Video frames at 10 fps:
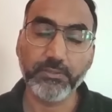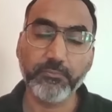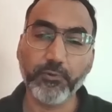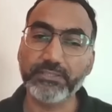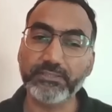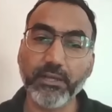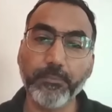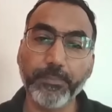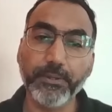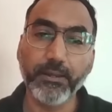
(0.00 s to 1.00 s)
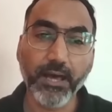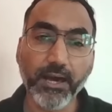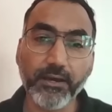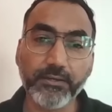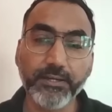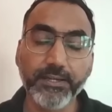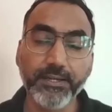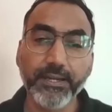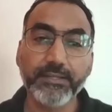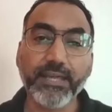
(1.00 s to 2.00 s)
For example, our
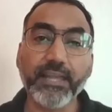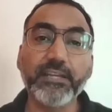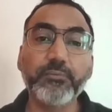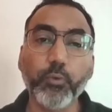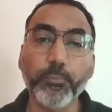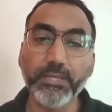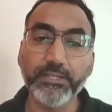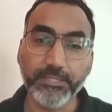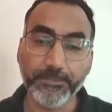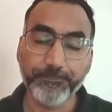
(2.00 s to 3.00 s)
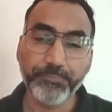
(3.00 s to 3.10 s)
talent mobility,